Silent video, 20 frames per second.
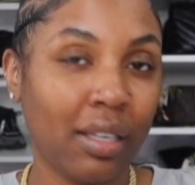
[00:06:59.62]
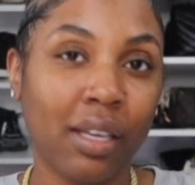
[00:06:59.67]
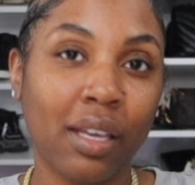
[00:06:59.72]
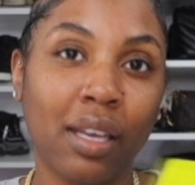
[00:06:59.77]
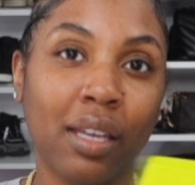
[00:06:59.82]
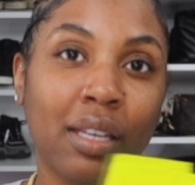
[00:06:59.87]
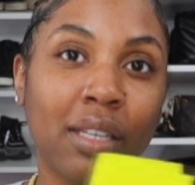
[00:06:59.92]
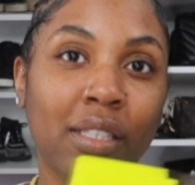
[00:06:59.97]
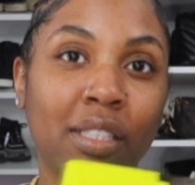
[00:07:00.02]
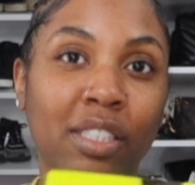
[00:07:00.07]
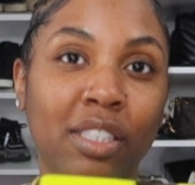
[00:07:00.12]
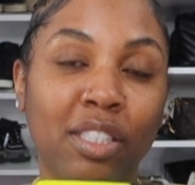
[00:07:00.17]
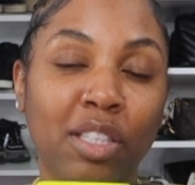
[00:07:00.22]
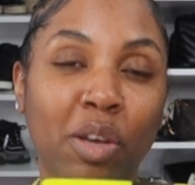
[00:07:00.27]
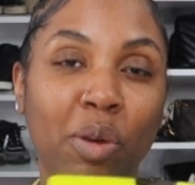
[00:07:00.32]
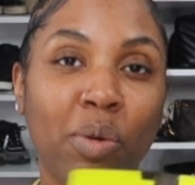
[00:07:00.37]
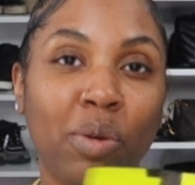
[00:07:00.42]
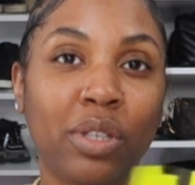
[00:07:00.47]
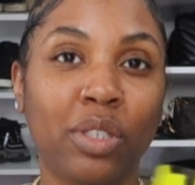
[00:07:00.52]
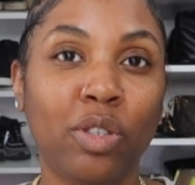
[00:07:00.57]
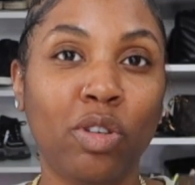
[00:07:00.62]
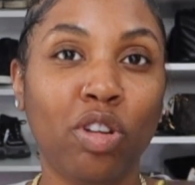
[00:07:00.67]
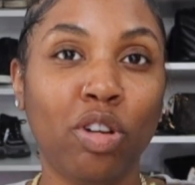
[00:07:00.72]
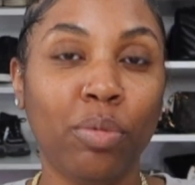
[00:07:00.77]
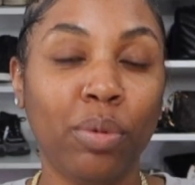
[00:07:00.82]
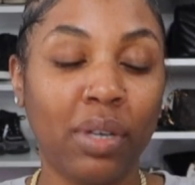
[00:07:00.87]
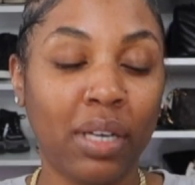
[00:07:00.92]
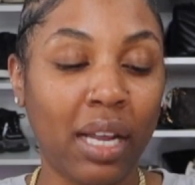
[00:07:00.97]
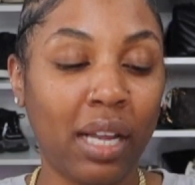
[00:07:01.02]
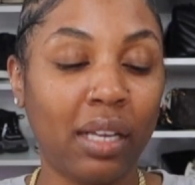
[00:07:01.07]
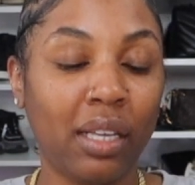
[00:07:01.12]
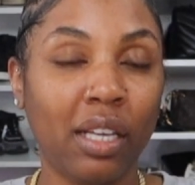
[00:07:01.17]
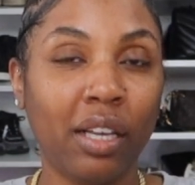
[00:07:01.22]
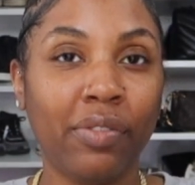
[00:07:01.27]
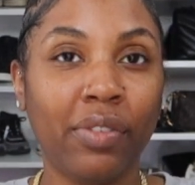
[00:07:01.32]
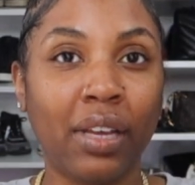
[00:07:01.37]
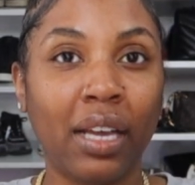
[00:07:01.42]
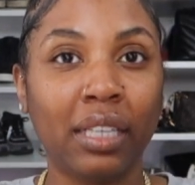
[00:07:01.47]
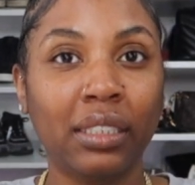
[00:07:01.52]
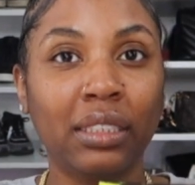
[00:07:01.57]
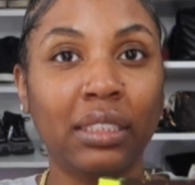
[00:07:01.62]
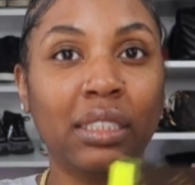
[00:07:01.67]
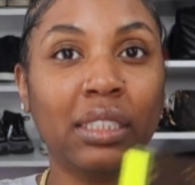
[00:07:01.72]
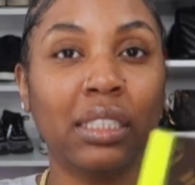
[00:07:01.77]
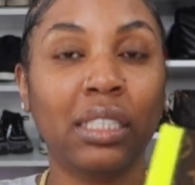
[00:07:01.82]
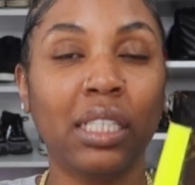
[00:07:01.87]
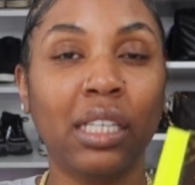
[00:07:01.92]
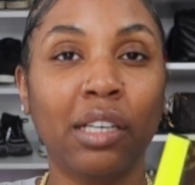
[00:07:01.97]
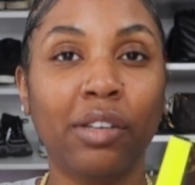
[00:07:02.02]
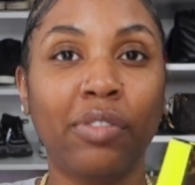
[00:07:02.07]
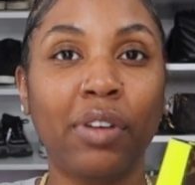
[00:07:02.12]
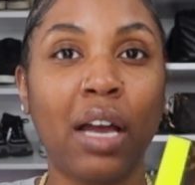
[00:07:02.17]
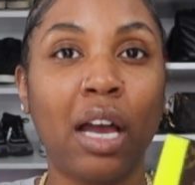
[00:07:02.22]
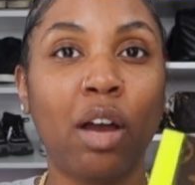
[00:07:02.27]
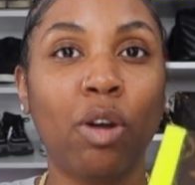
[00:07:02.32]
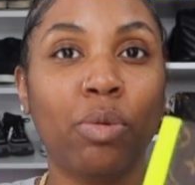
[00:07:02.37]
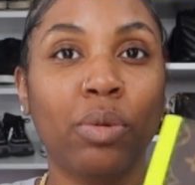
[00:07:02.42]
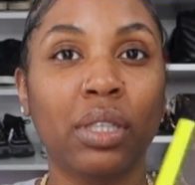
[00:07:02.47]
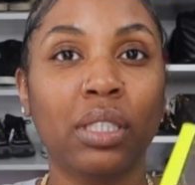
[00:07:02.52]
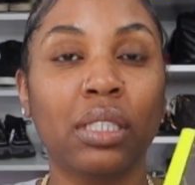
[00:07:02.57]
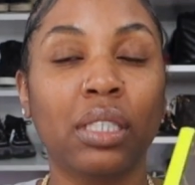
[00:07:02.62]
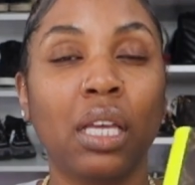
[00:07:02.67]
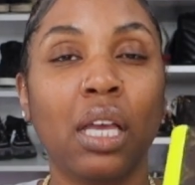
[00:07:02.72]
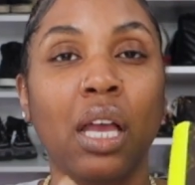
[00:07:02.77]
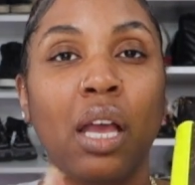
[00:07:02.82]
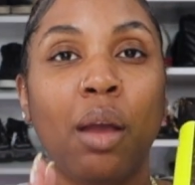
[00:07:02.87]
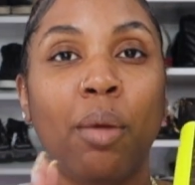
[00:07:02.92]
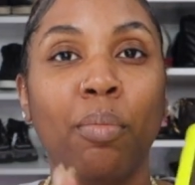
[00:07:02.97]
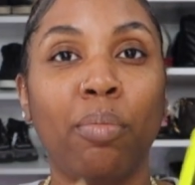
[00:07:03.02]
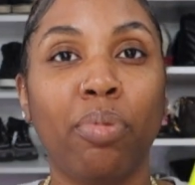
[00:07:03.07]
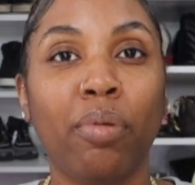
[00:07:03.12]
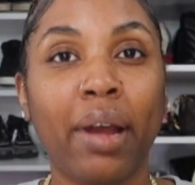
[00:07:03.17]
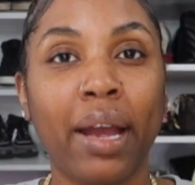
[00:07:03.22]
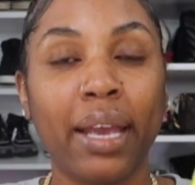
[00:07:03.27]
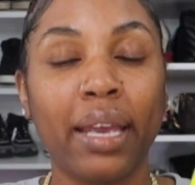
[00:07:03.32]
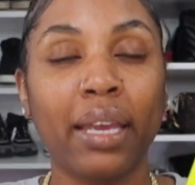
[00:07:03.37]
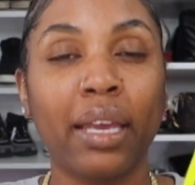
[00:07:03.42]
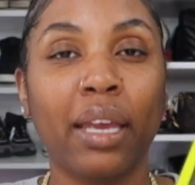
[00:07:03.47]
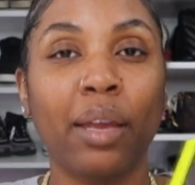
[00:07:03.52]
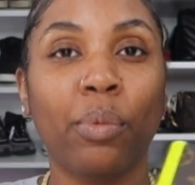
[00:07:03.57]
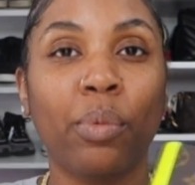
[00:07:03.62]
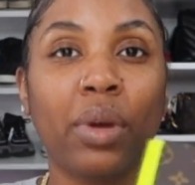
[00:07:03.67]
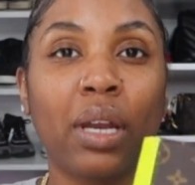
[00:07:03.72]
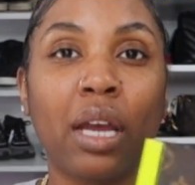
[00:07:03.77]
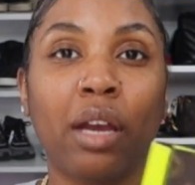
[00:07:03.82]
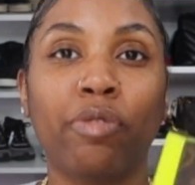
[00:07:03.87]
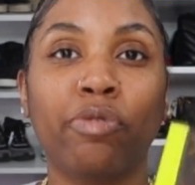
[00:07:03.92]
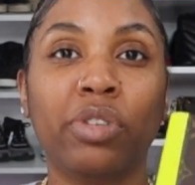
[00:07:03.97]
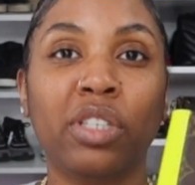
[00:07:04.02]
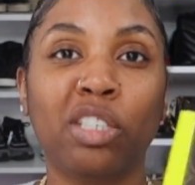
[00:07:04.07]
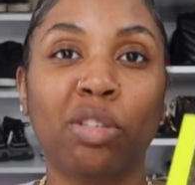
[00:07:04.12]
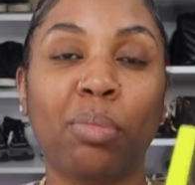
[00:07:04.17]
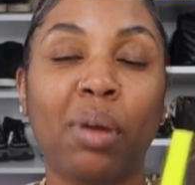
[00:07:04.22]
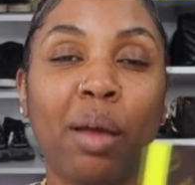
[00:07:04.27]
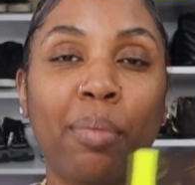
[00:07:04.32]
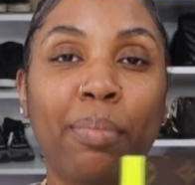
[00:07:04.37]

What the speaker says: And it's so adorable and I love it. I just love how it's bright, and when I reach in my